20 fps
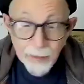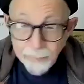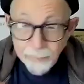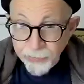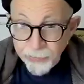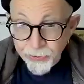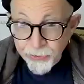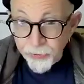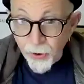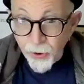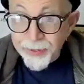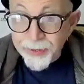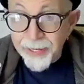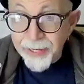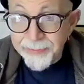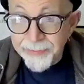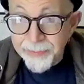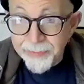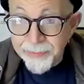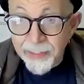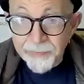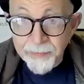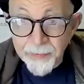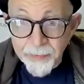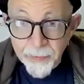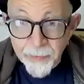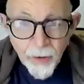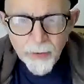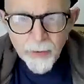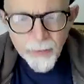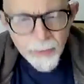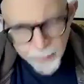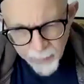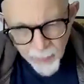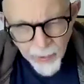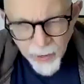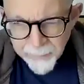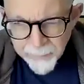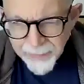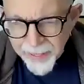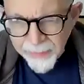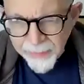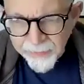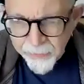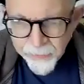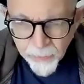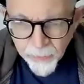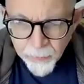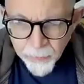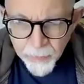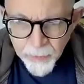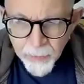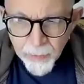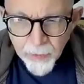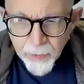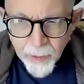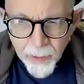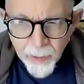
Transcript: I'm sorry, I didn't even know. He goes, well, man, you know,